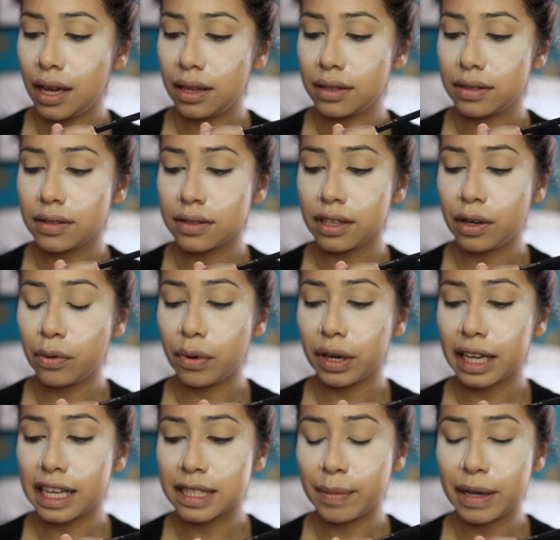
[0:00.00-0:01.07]
and this is going to
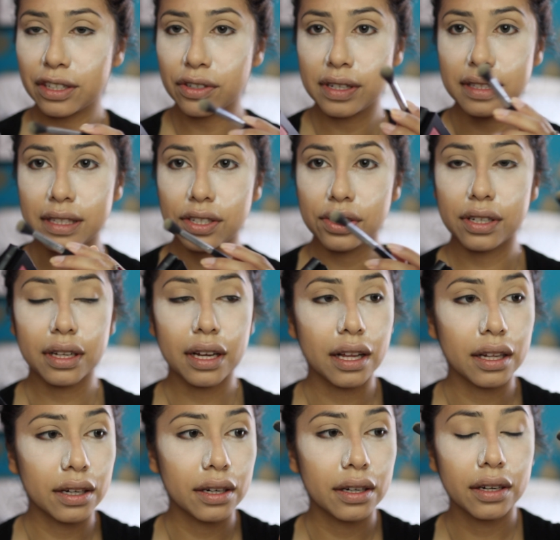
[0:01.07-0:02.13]
work as my transition
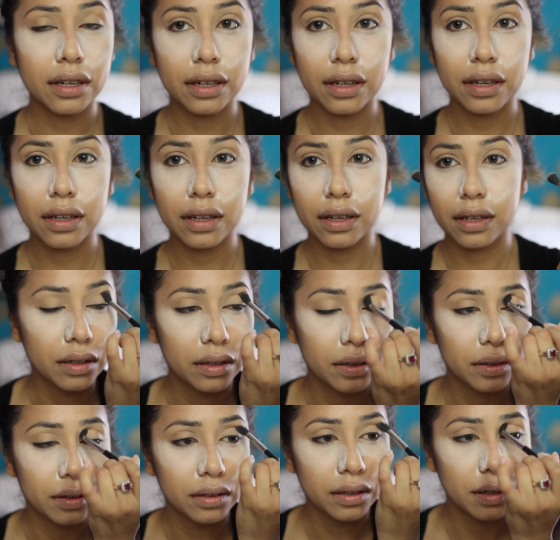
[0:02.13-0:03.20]
color.
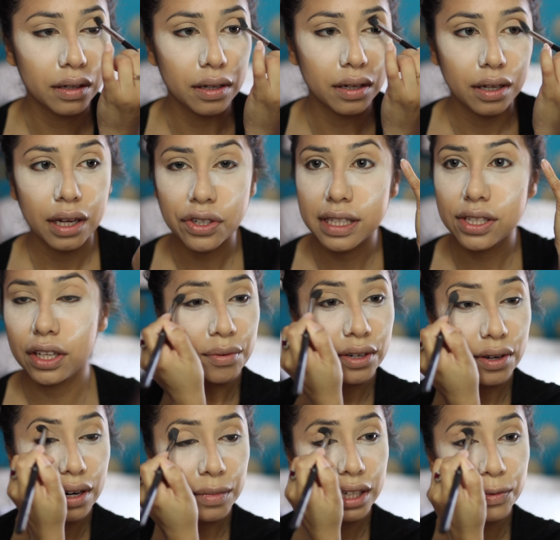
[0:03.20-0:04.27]

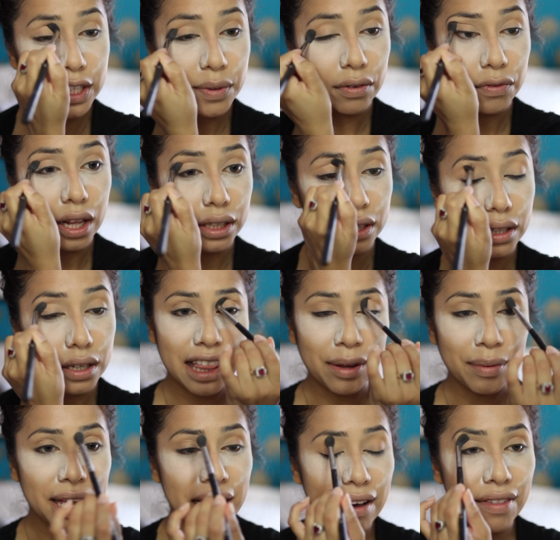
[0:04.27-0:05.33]
Now
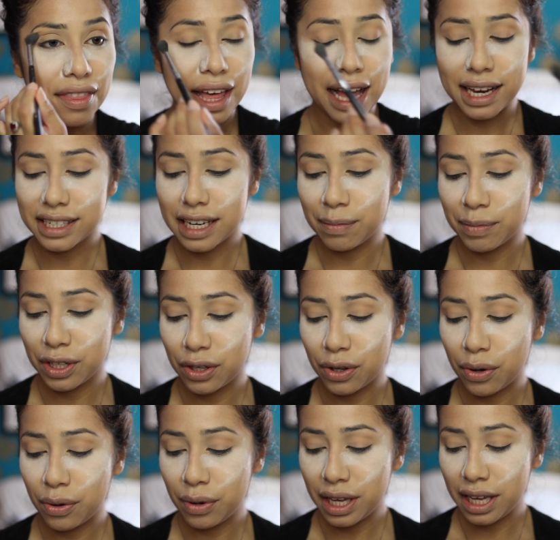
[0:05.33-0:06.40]
that we have that, I'm going to
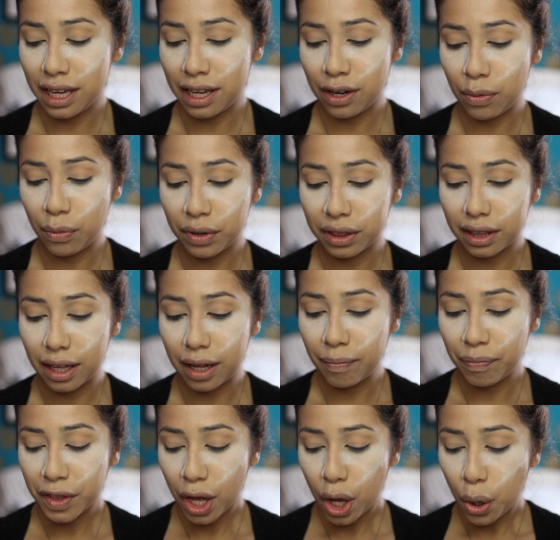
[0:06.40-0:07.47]
go in with
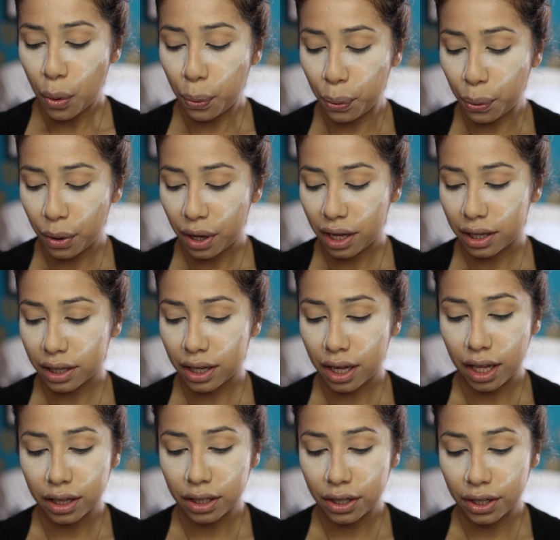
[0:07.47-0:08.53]
the
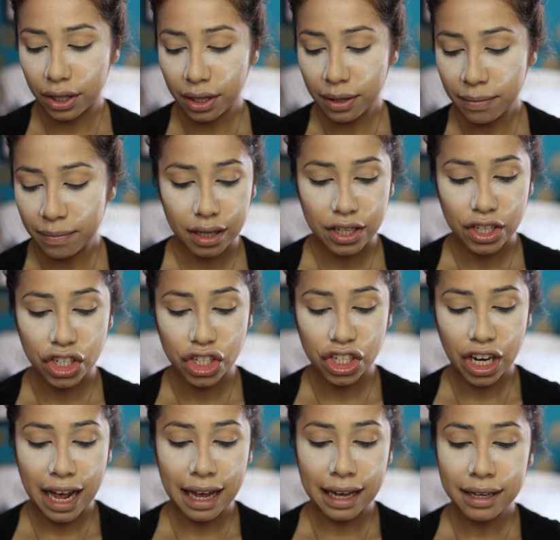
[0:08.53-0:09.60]
color
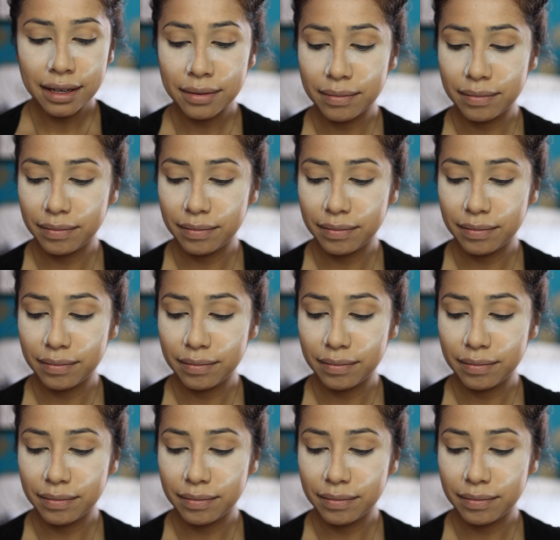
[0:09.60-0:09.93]
Shy,